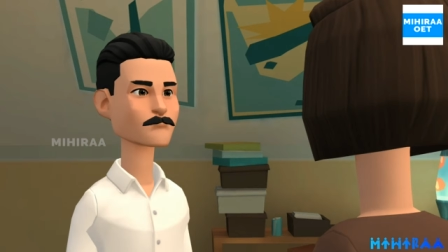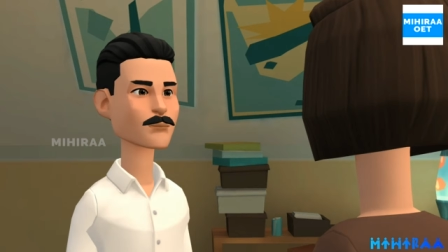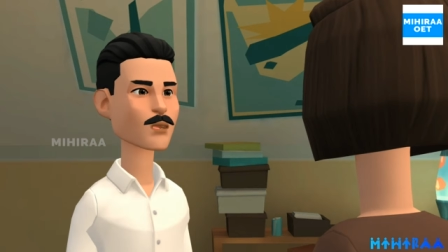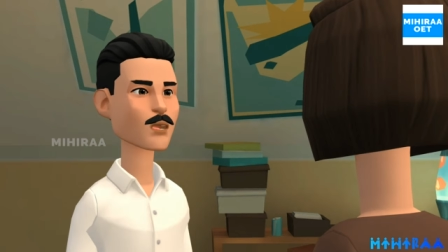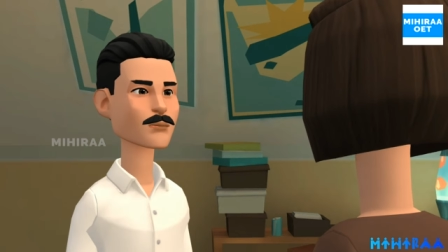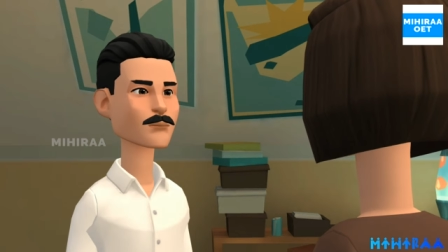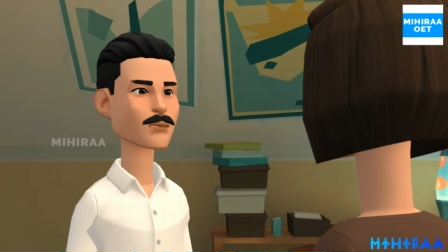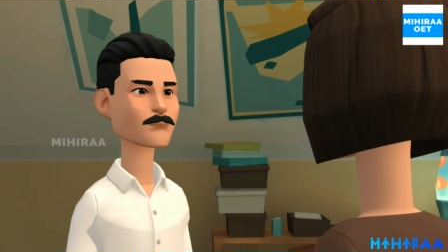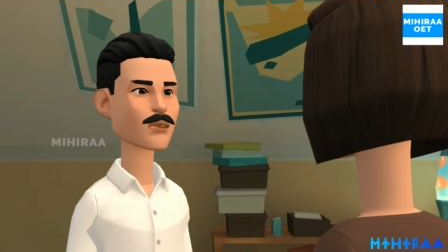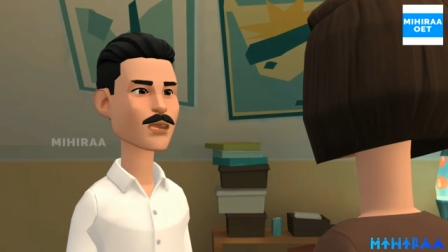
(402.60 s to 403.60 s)
Sure,
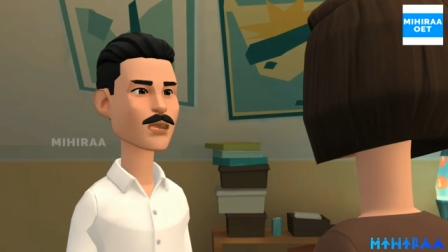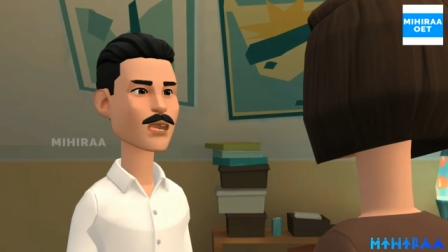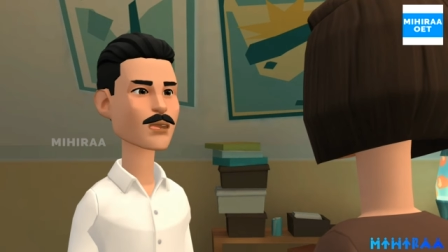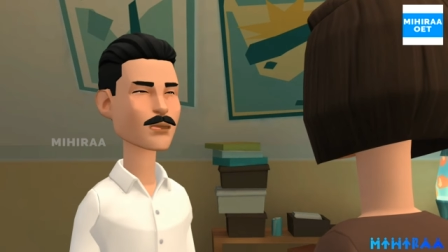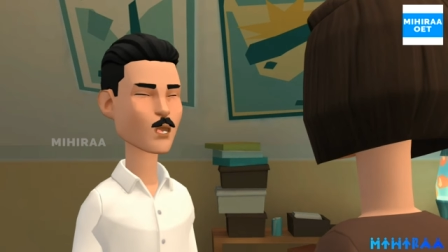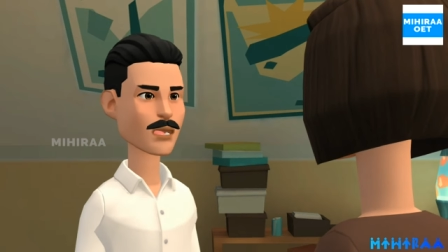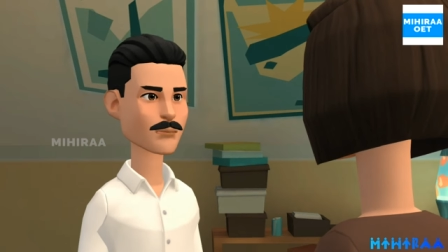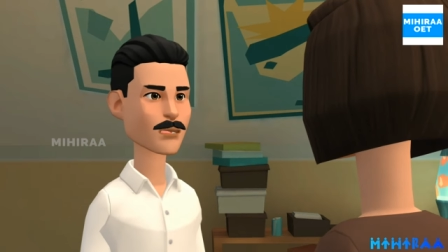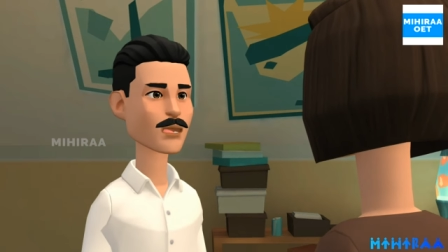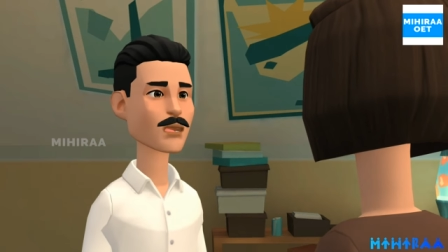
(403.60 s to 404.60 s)
I'm very glad to
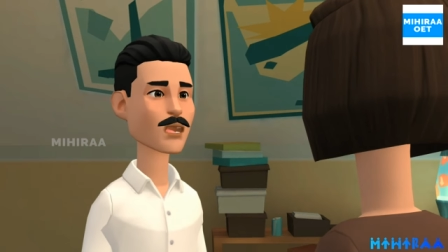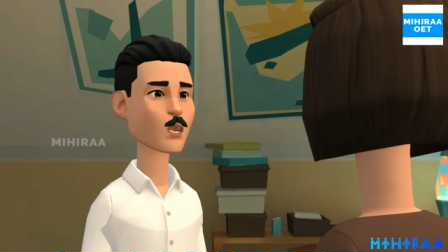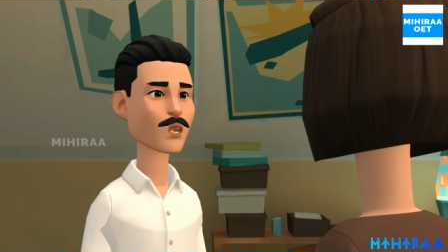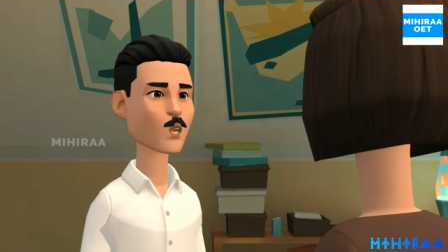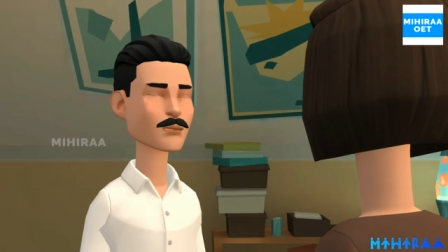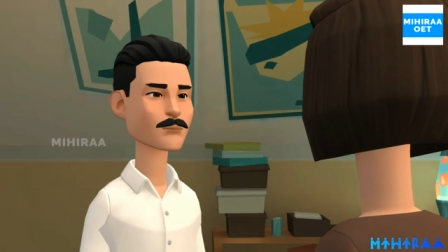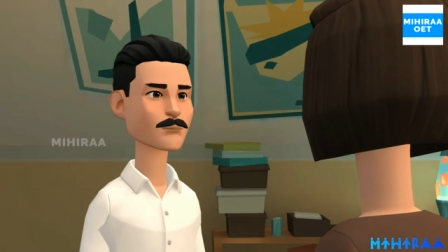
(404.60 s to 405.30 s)
explain it to you.